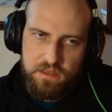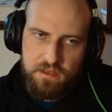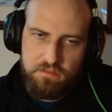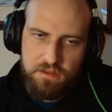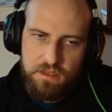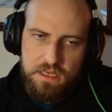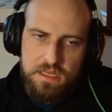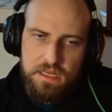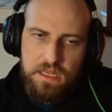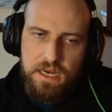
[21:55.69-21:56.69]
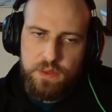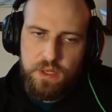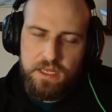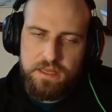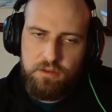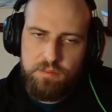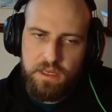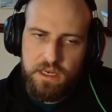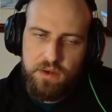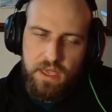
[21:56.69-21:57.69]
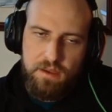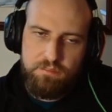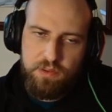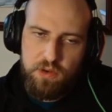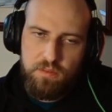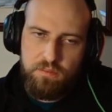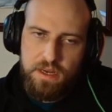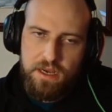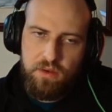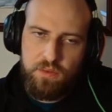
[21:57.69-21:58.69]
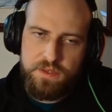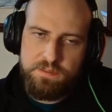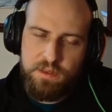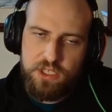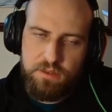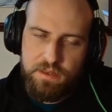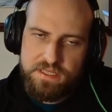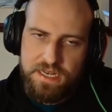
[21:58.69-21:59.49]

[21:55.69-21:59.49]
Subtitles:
Like I thought that it would be like, okay, boom, now this bishop has an